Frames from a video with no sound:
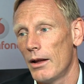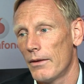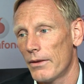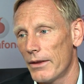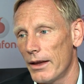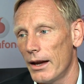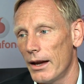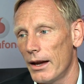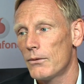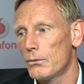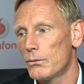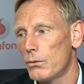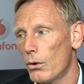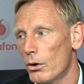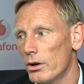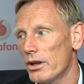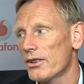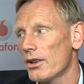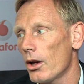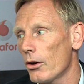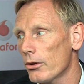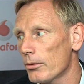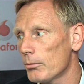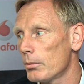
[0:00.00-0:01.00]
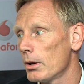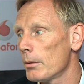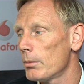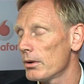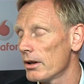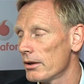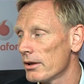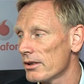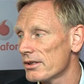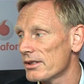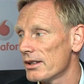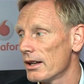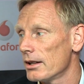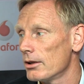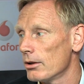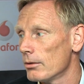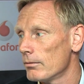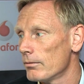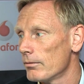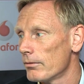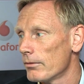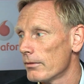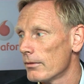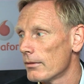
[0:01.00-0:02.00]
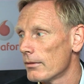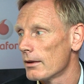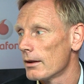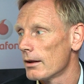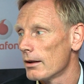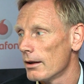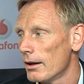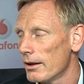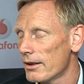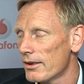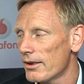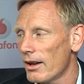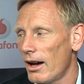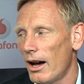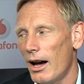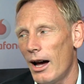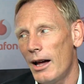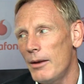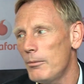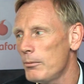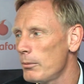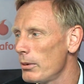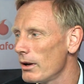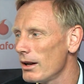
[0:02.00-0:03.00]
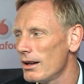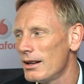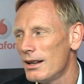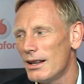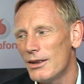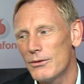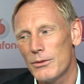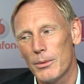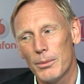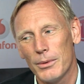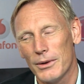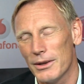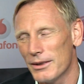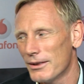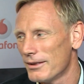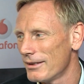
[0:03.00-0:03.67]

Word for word: They had 40,000 people in the stadium. Yeah, it's unbelievable.